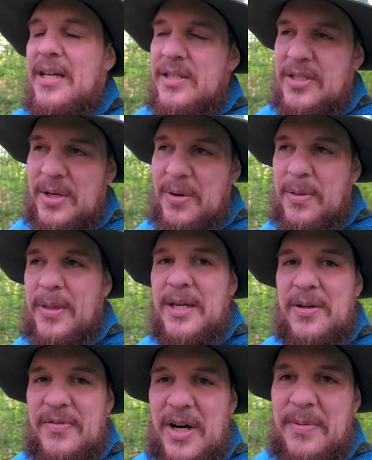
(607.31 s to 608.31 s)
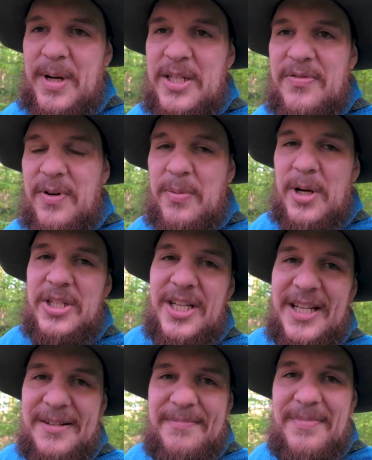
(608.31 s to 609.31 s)
So thank you very much for
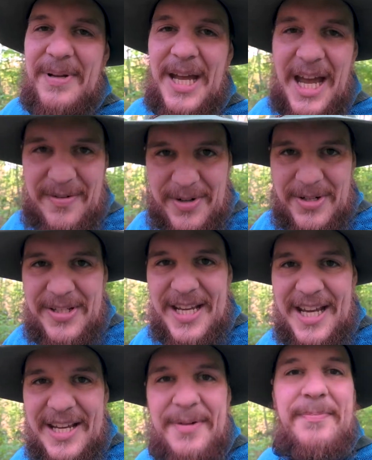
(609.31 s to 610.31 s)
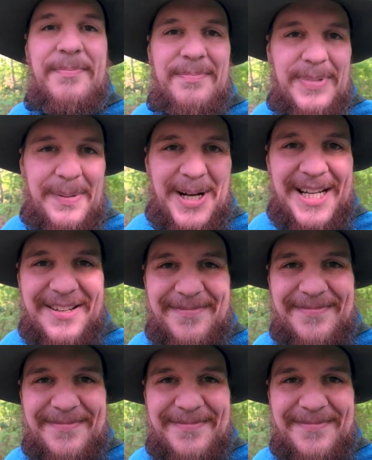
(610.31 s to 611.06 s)
watching. Have a good day. Bye bye.